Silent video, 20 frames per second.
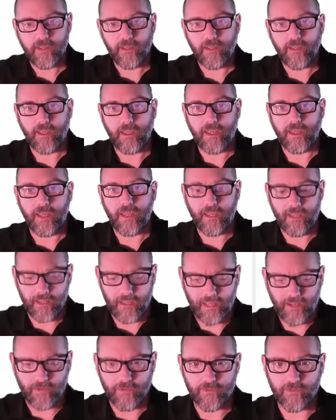
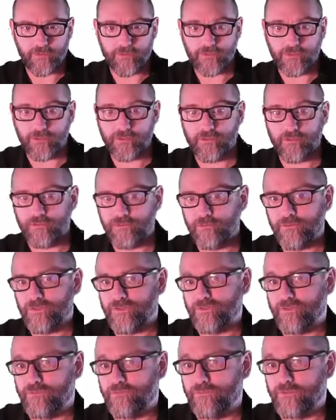Outer 2
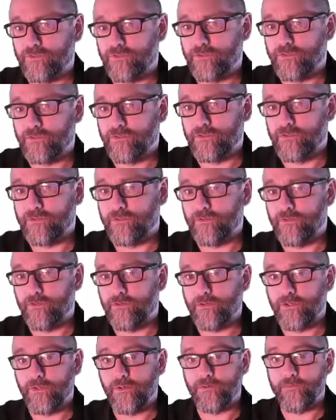should return, oh
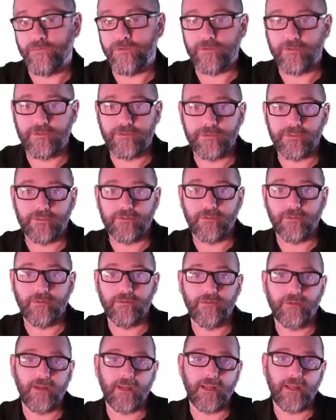no, it returns 0,
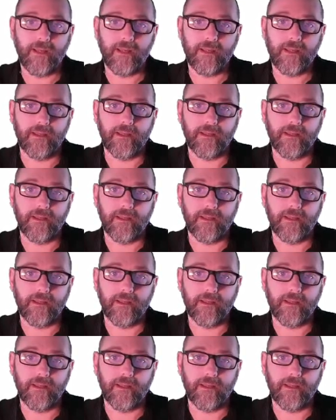y.